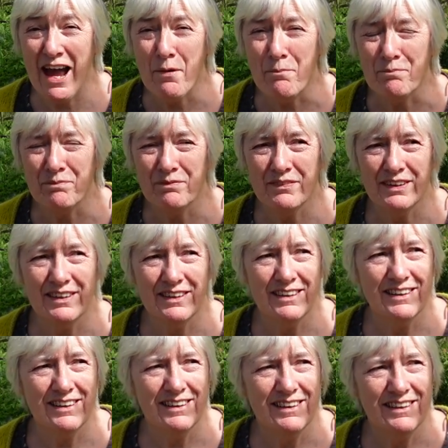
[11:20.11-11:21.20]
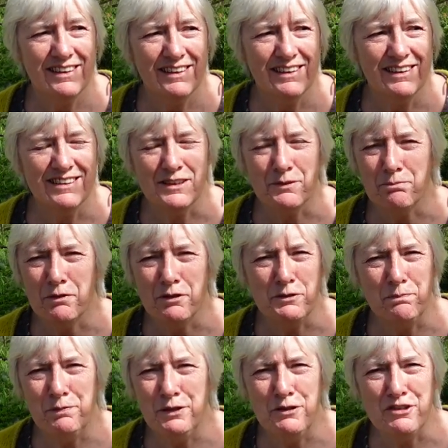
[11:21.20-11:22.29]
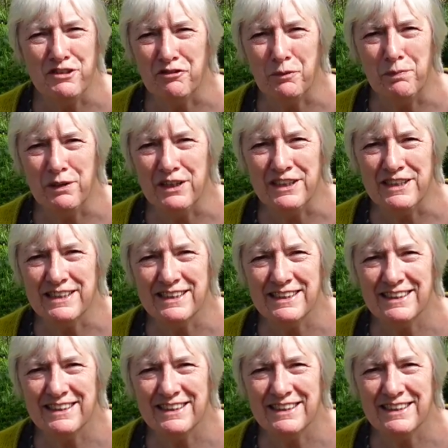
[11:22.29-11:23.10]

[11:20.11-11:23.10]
am. It's a most beautiful bird.